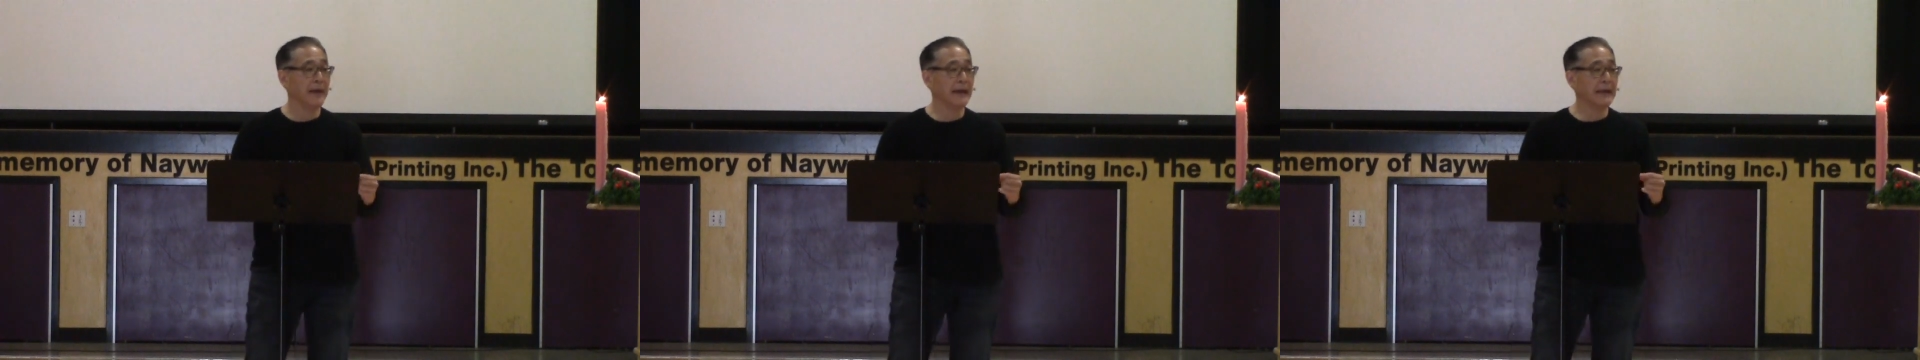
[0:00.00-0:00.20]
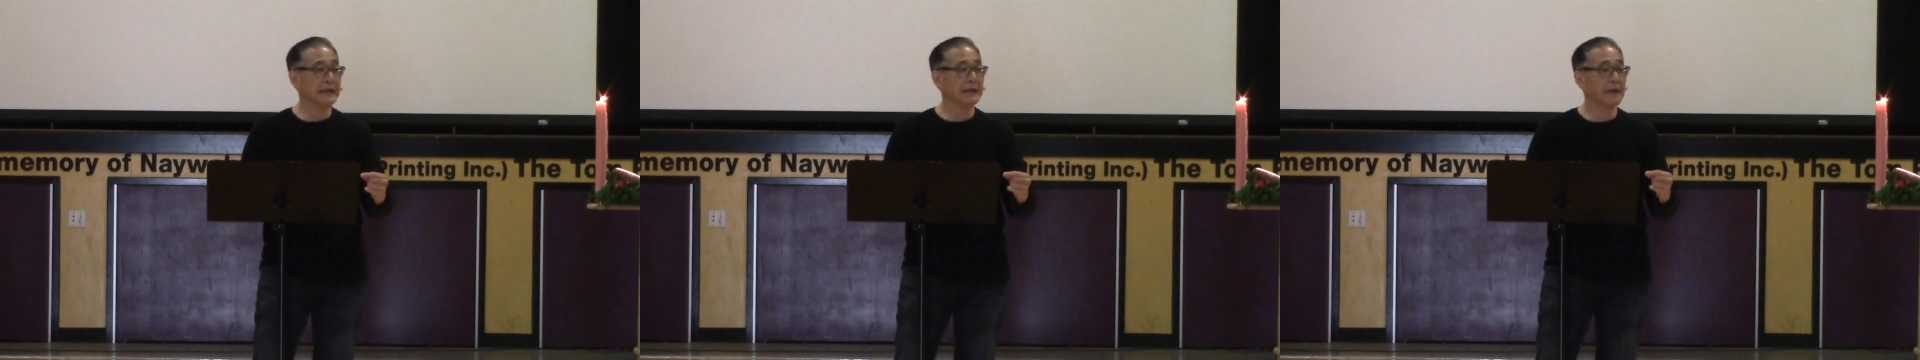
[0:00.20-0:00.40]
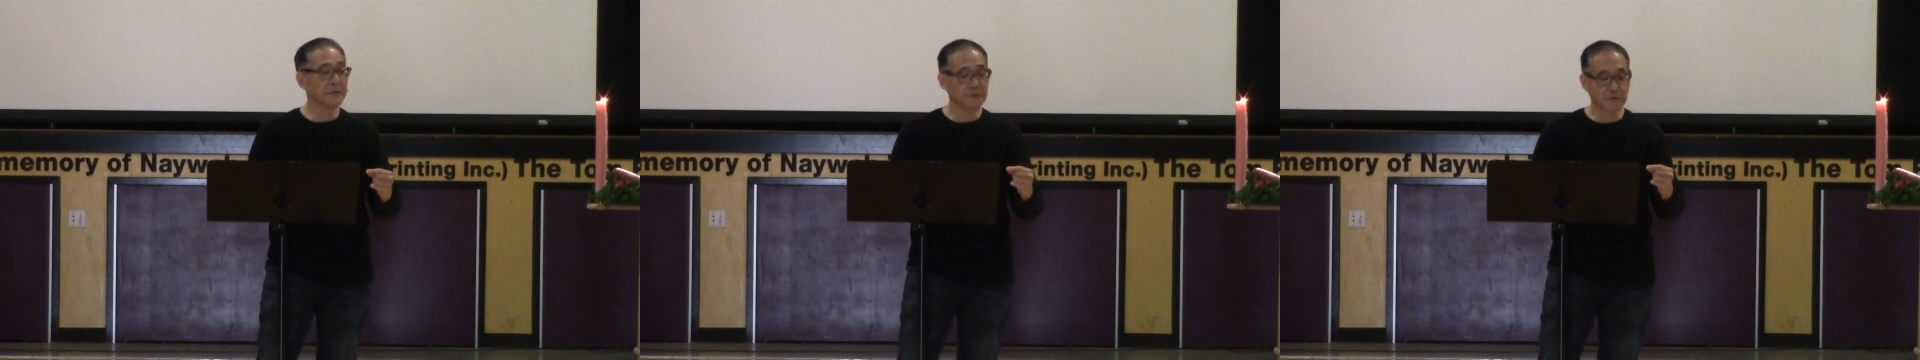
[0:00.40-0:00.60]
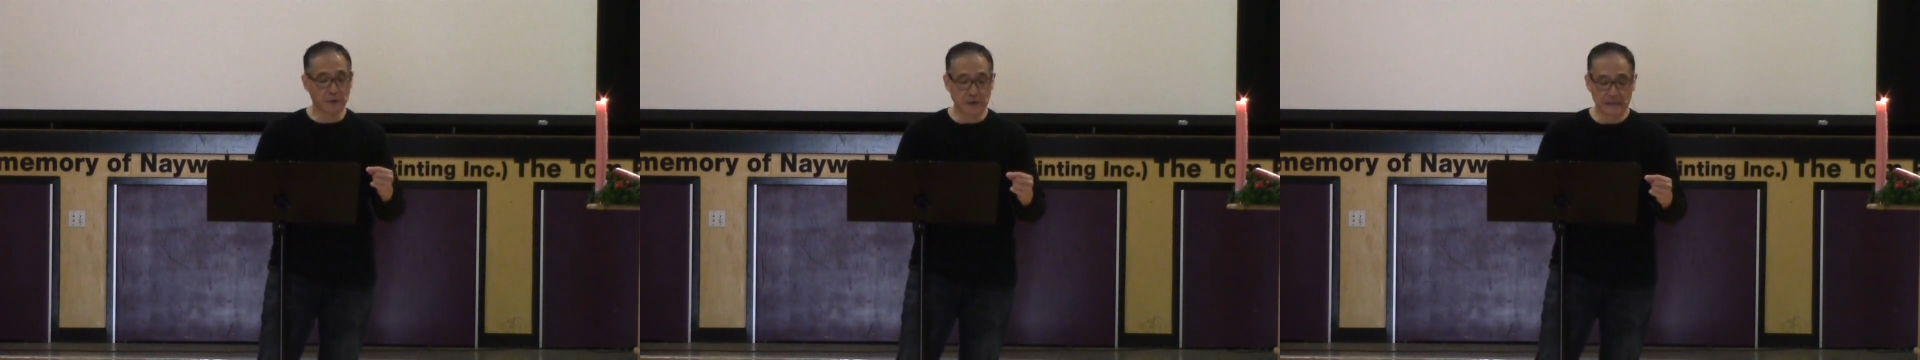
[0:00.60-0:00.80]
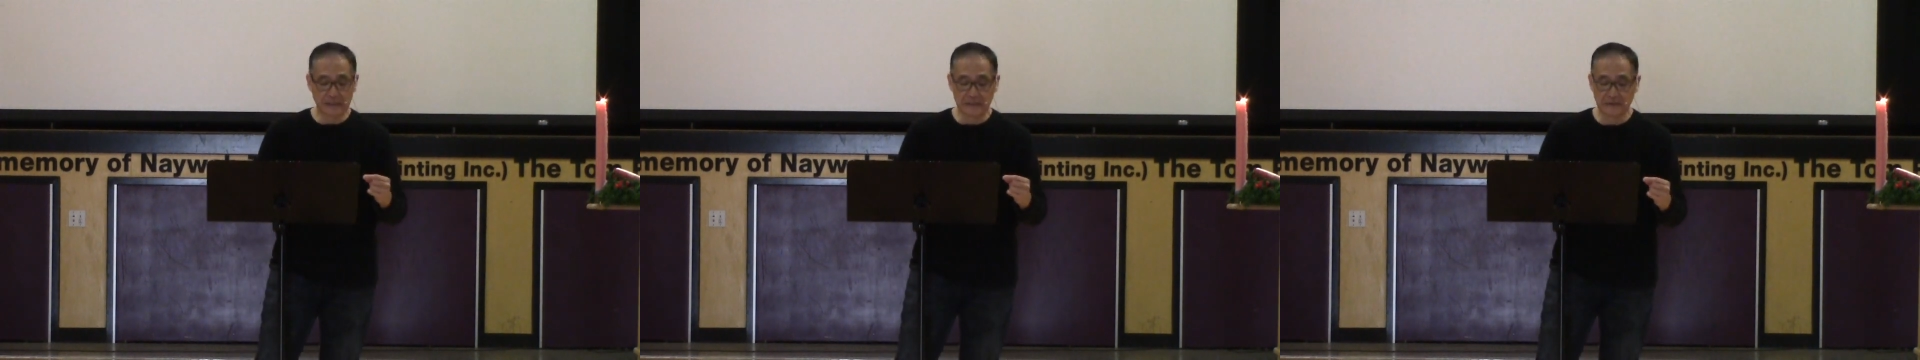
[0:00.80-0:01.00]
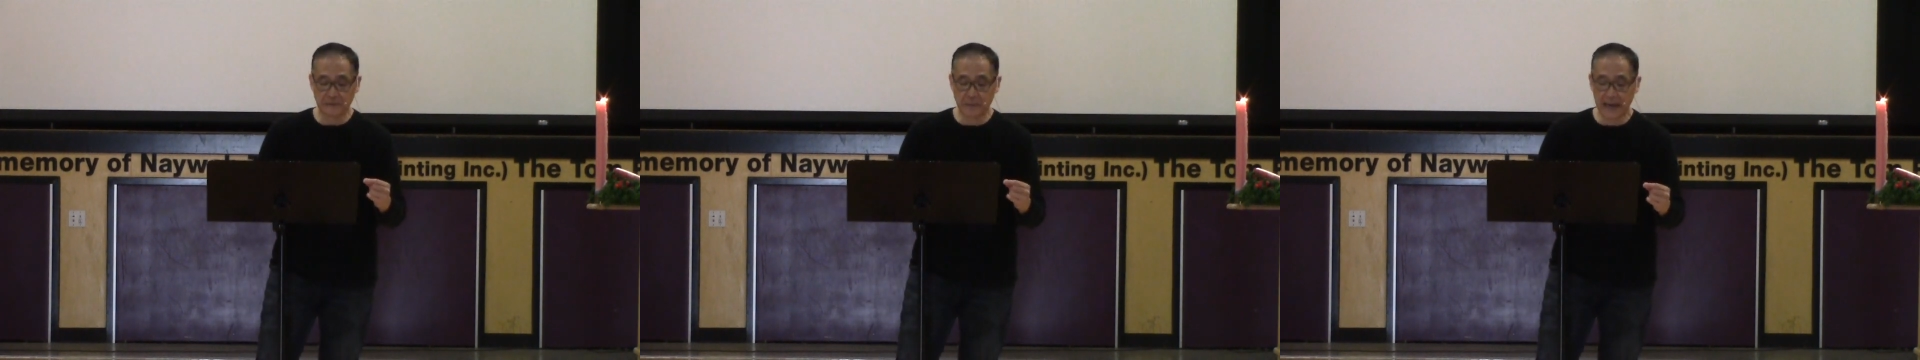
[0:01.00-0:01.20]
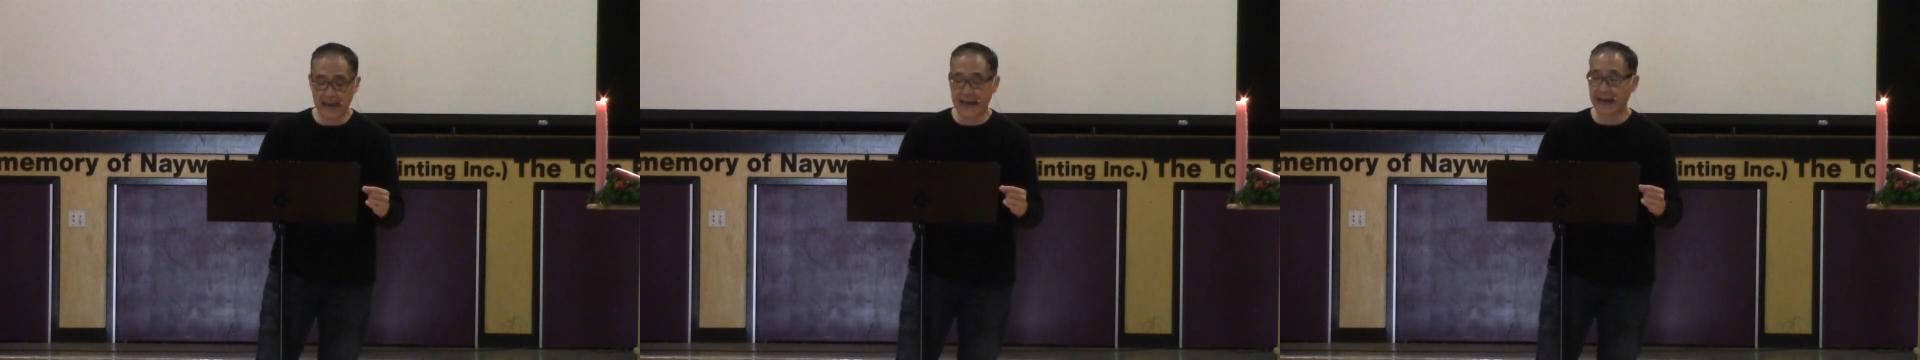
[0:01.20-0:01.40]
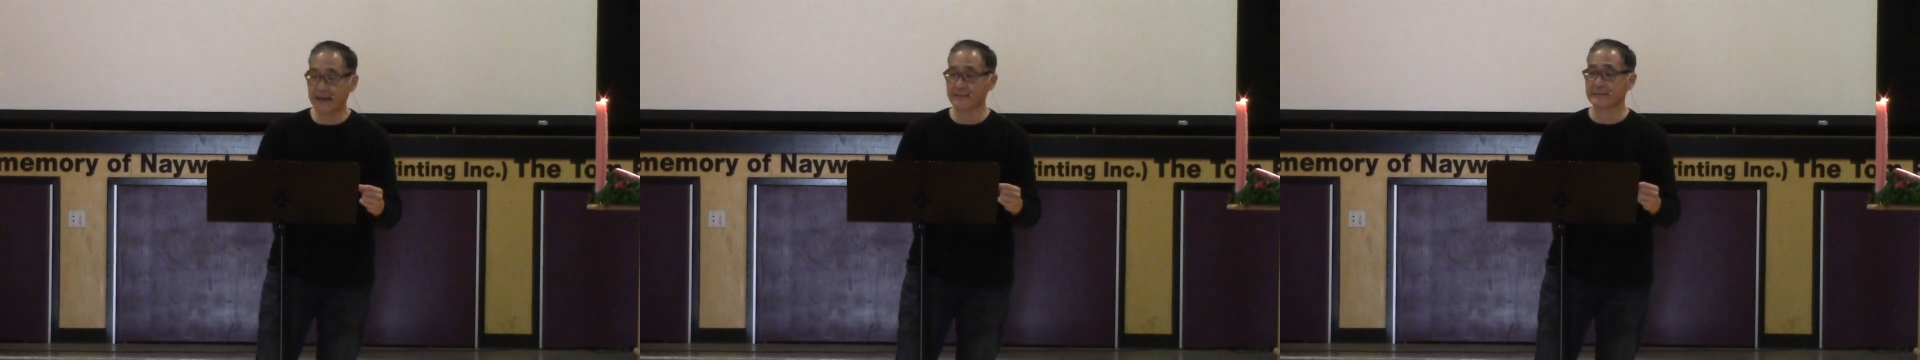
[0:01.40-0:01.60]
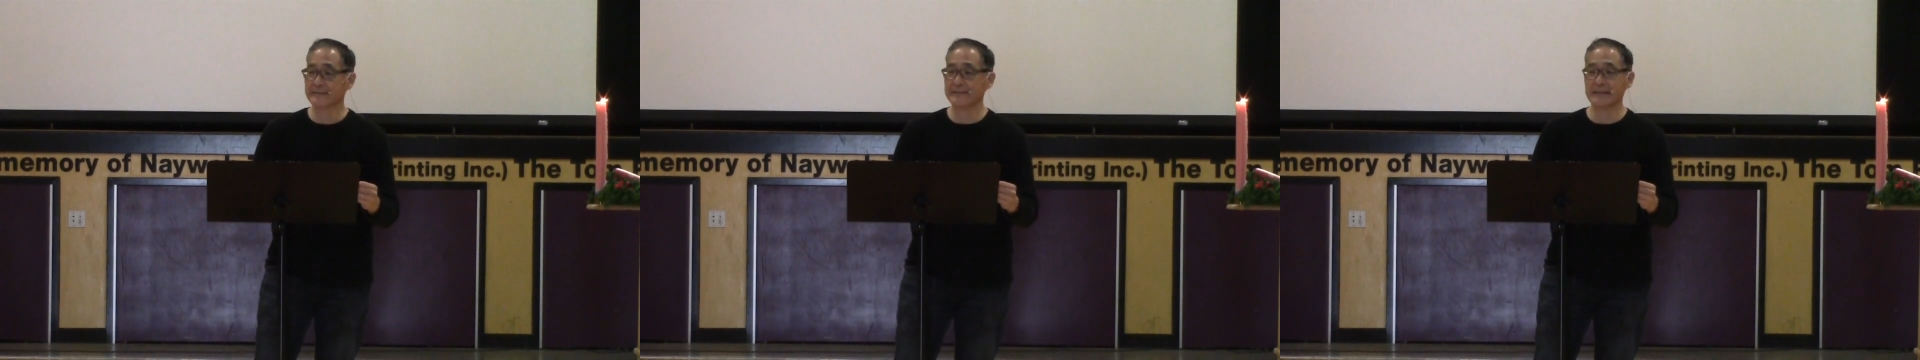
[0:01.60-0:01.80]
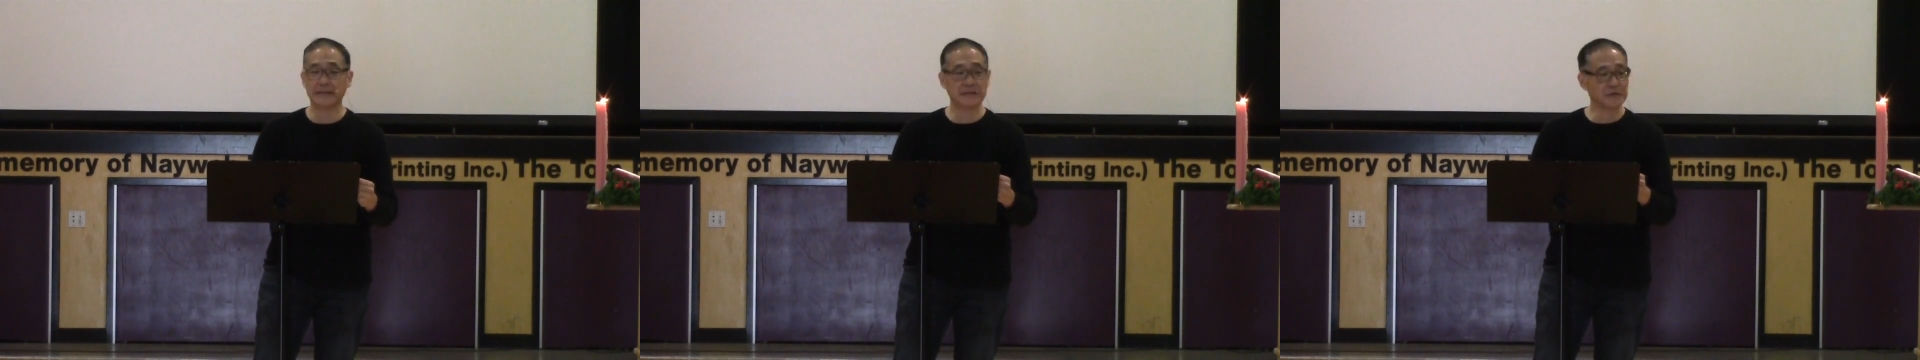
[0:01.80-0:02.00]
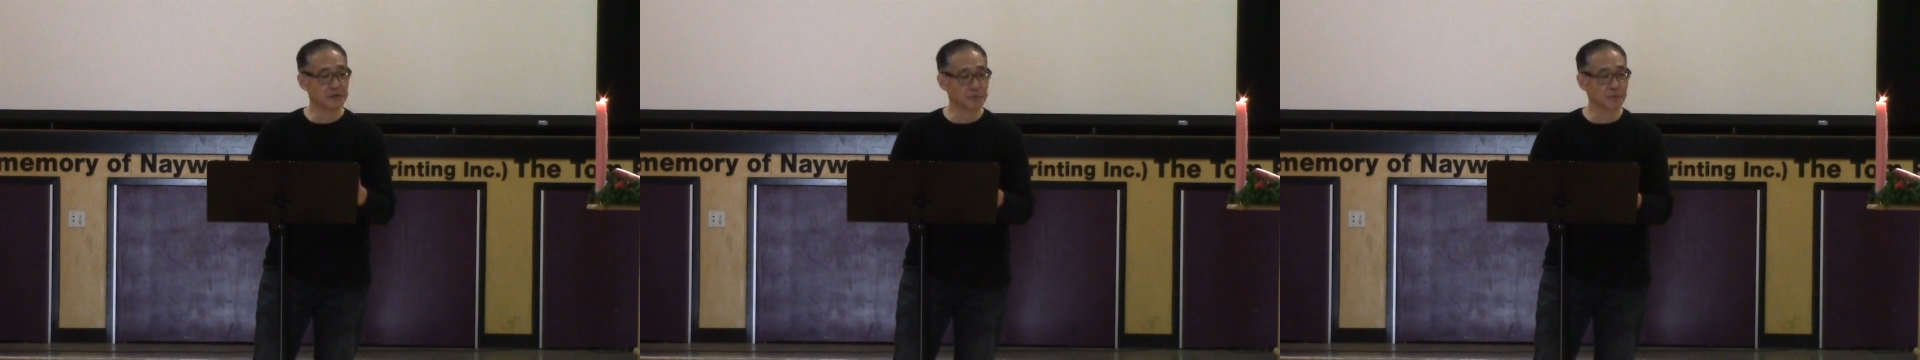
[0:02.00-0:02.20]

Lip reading: and confront his past and his